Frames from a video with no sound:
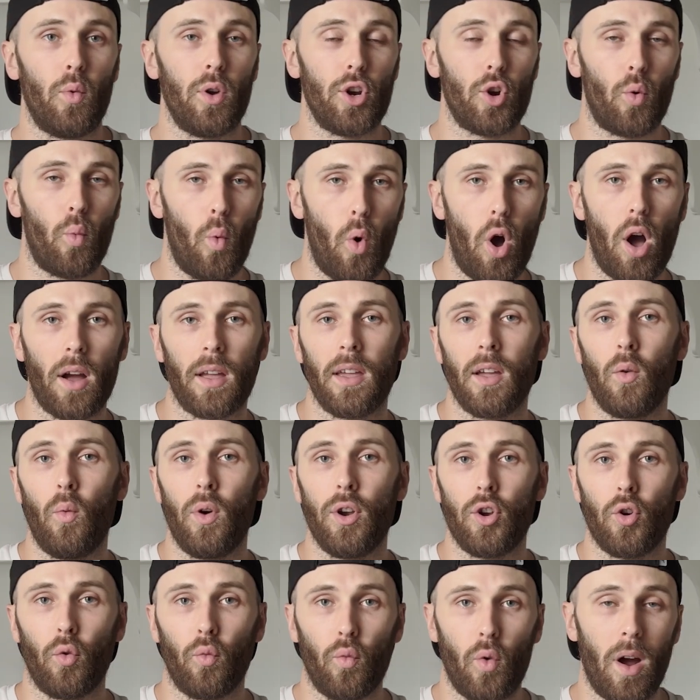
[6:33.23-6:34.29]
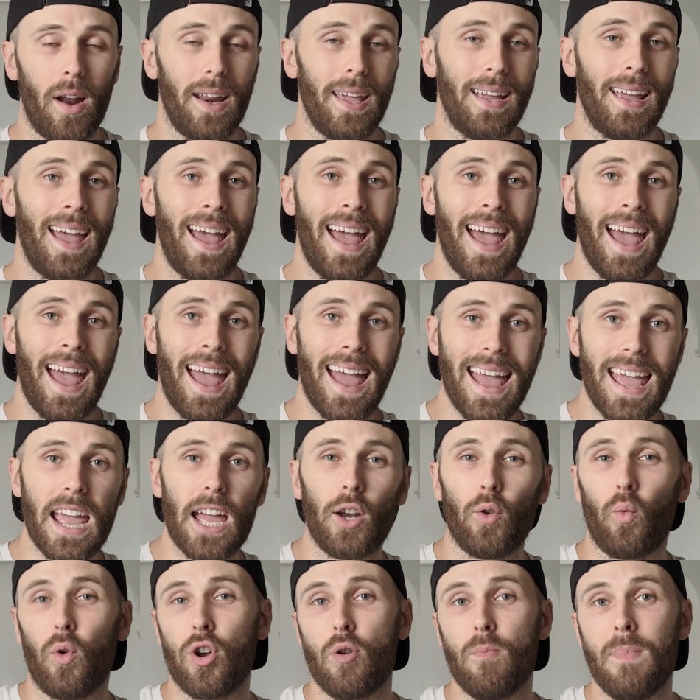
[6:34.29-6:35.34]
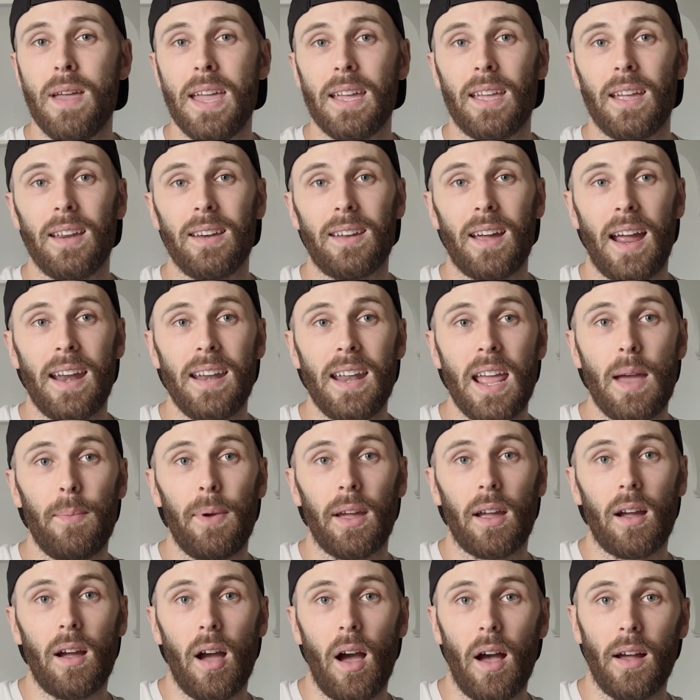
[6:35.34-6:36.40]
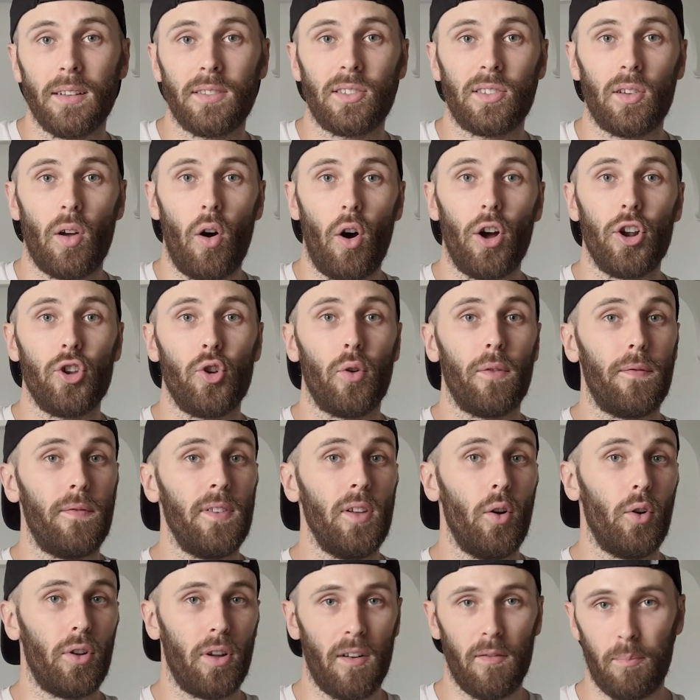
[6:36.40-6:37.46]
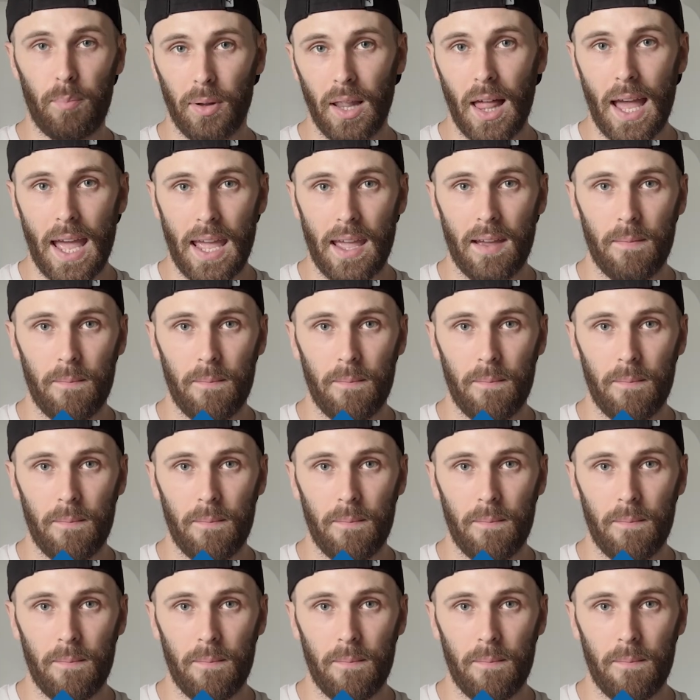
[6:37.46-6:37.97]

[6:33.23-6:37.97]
when you're walking, when you're running, and when you're making dynamic cuts on your field of play.